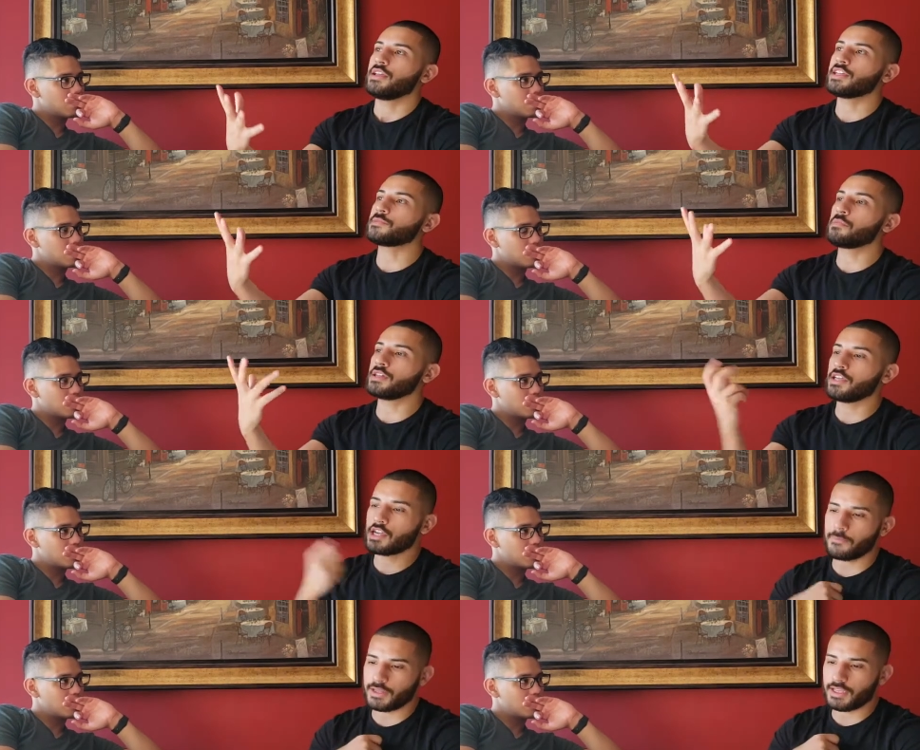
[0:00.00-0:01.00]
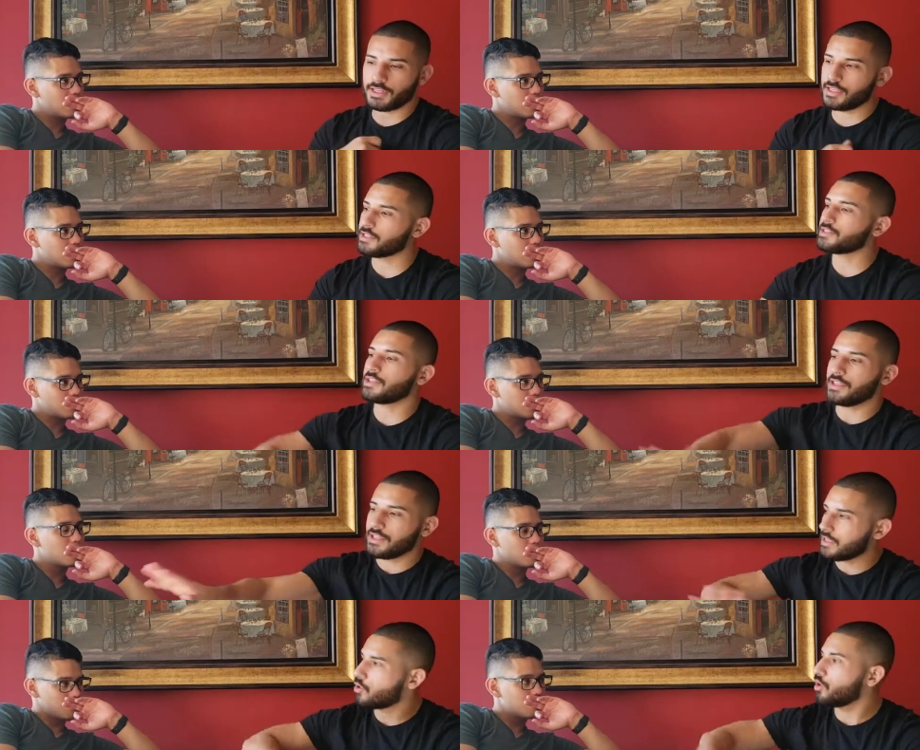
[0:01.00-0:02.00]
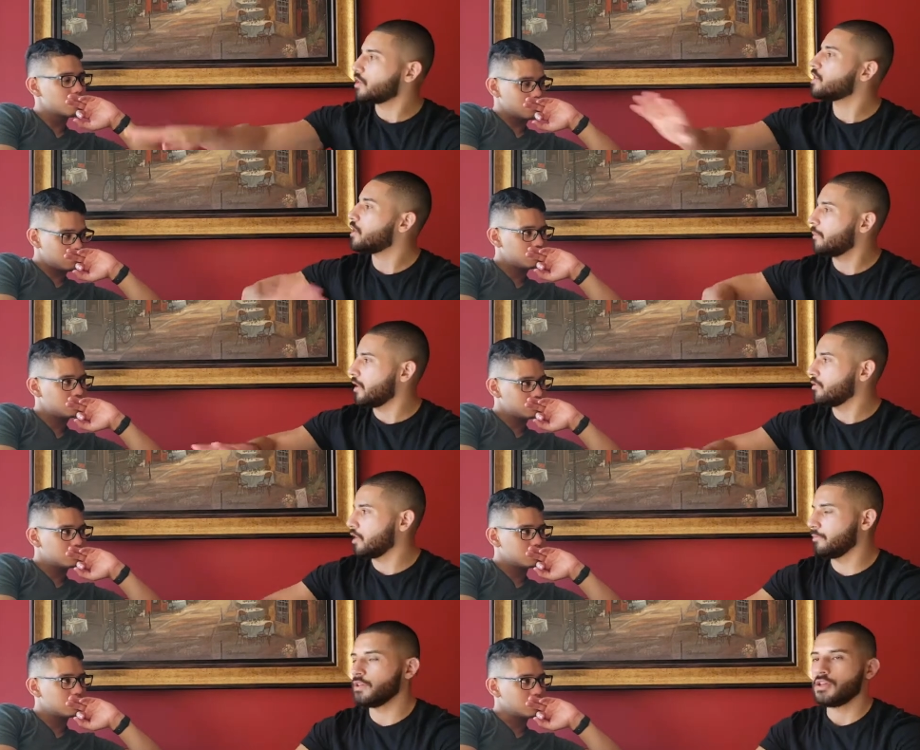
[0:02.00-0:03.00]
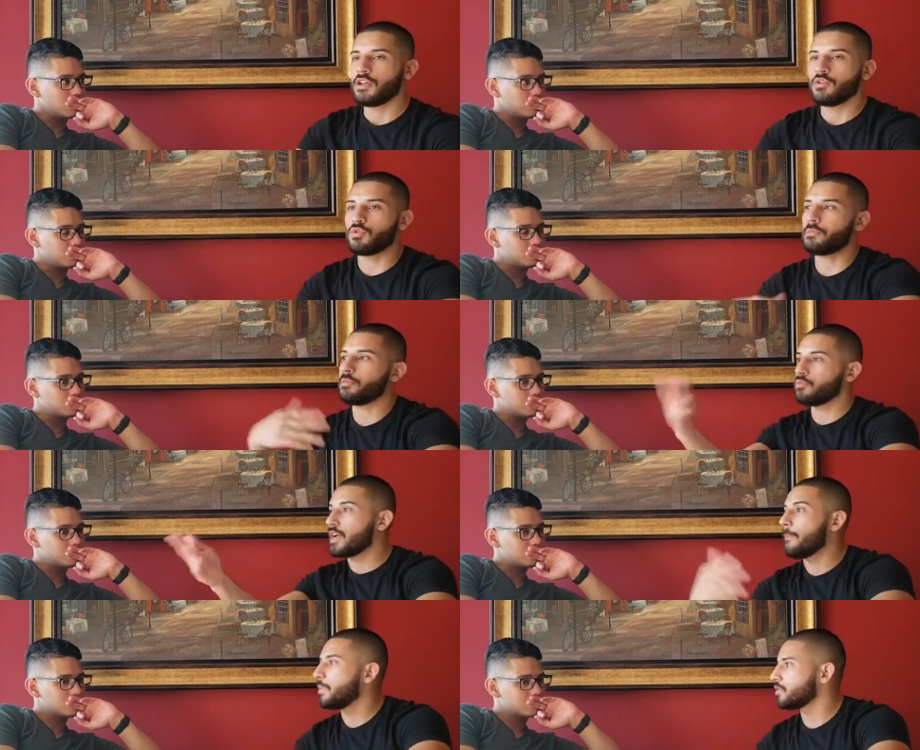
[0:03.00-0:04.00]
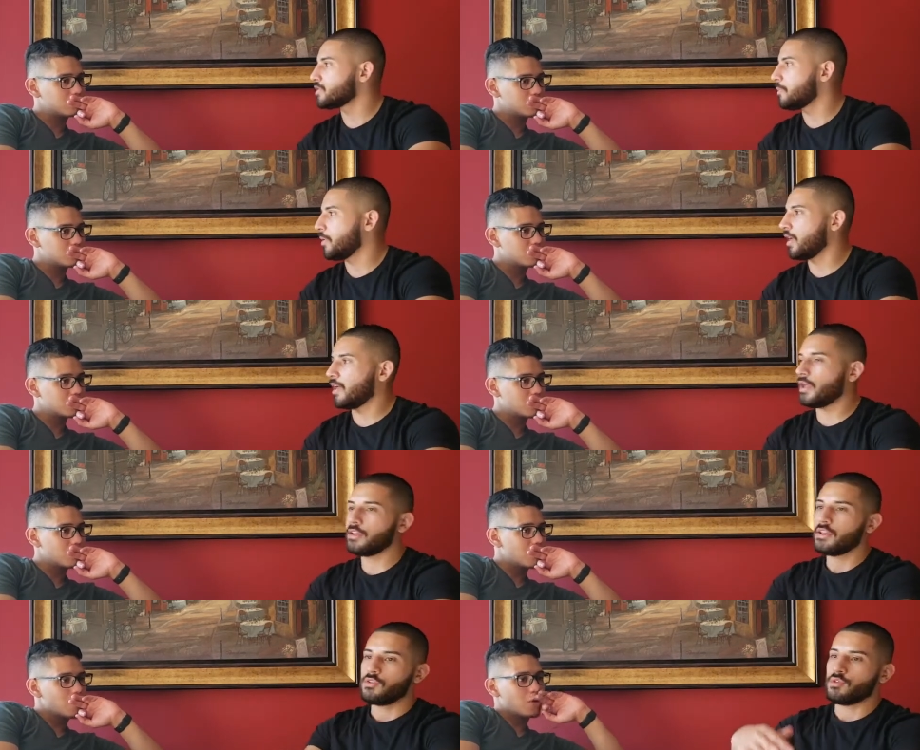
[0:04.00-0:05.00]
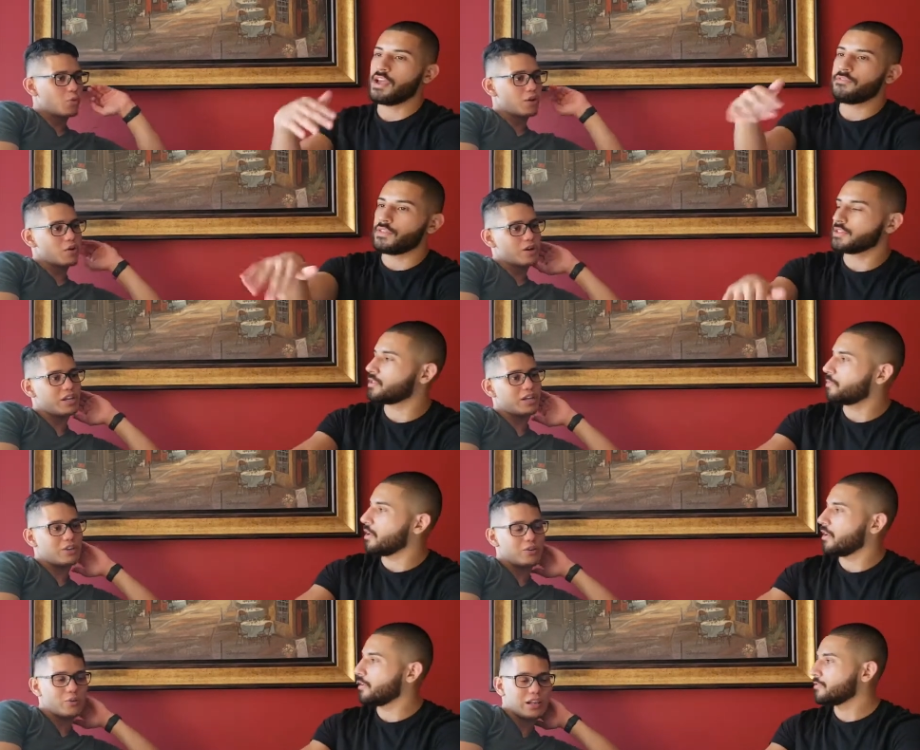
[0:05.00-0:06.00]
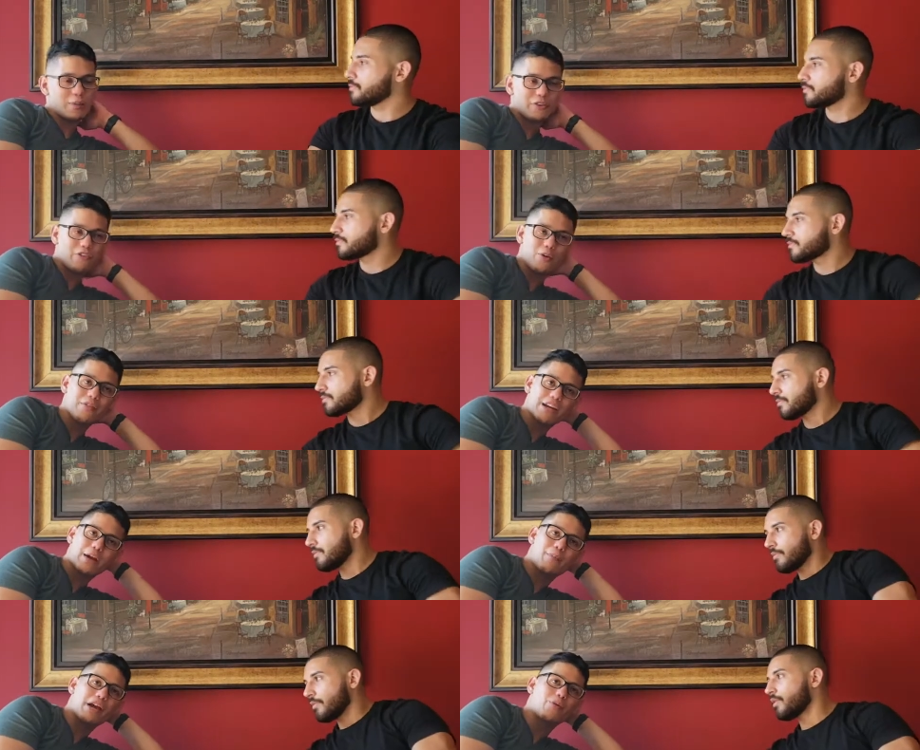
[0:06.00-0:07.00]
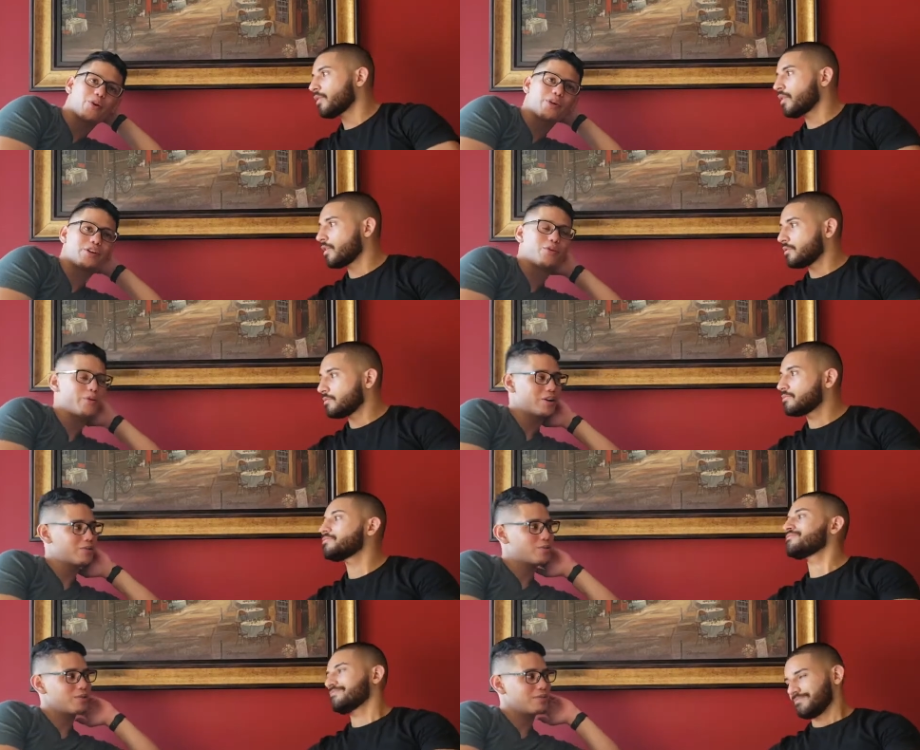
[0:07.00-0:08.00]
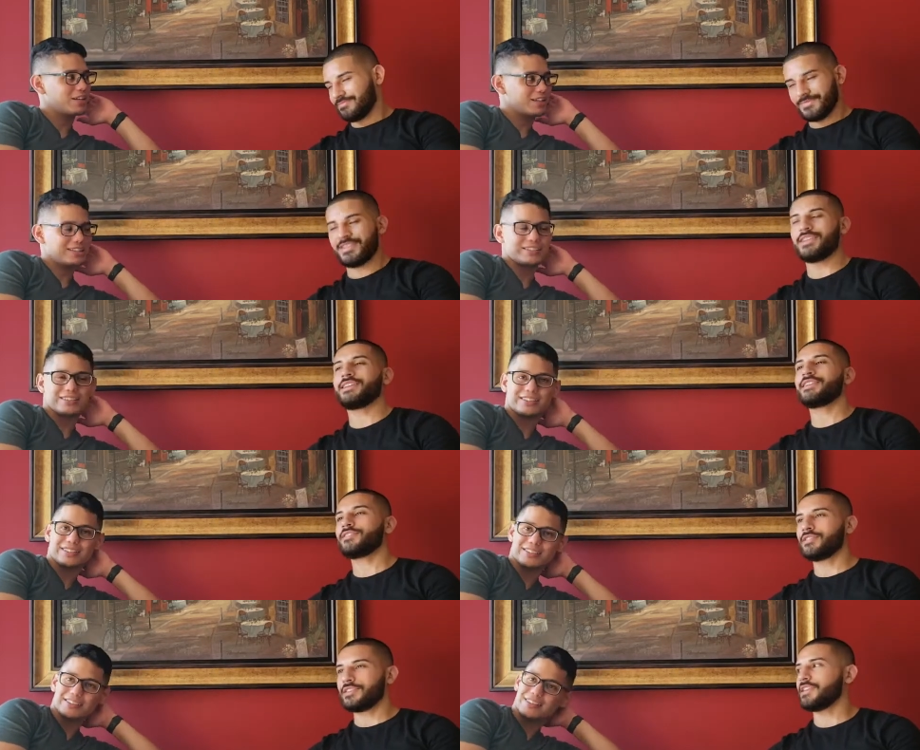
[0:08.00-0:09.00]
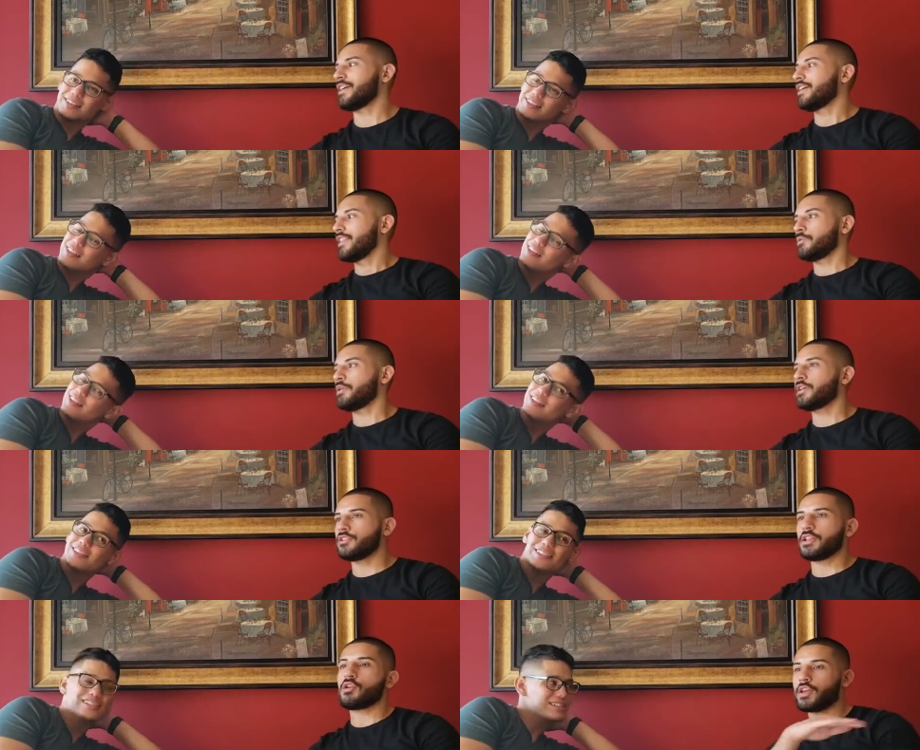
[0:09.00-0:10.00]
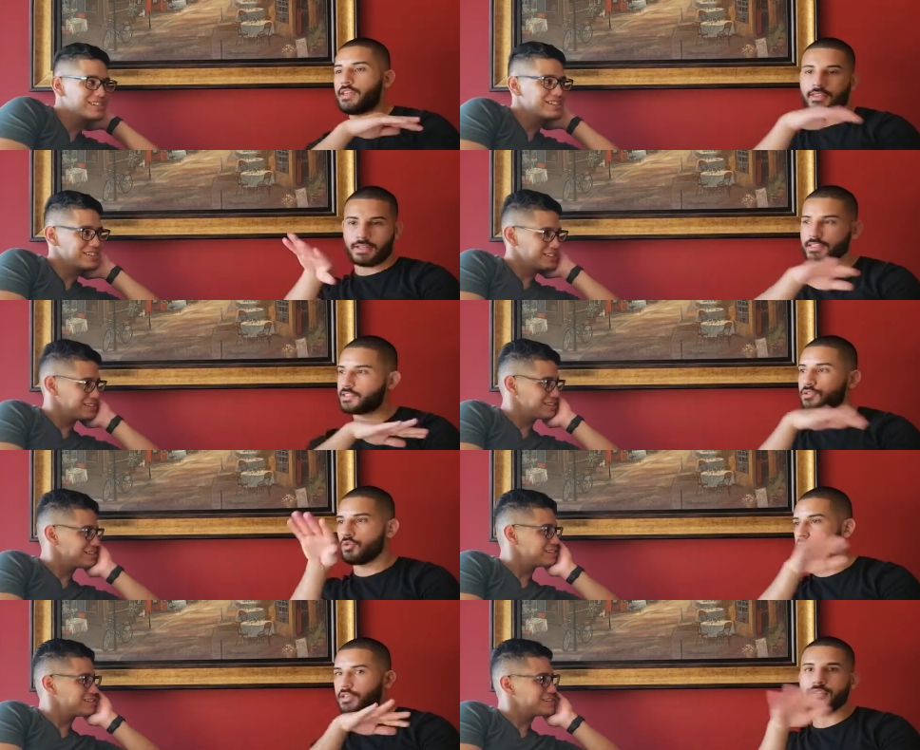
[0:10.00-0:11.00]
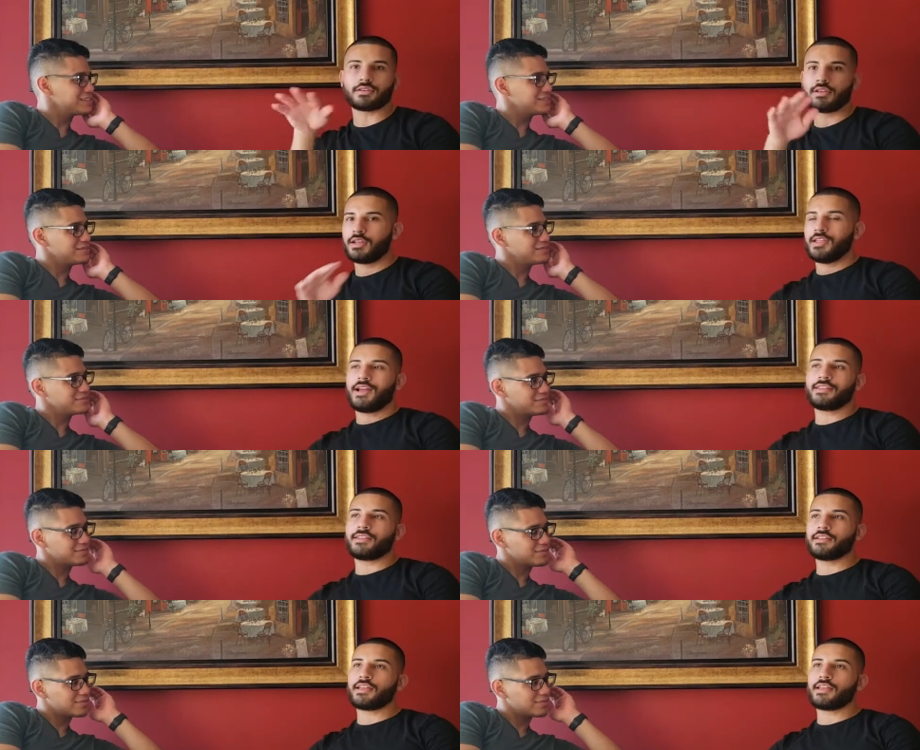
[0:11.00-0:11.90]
Speaker 1: it's money coming in and it's quickly coming out. You know what I mean? We're, we got bills to pay. We have we already, to pay. We,
Speaker 2: like before we even get paid, we already know what we're gonna do with the money. Literally,
Speaker 1: yeah. Like, we already know like okay, like, this is going. To, I think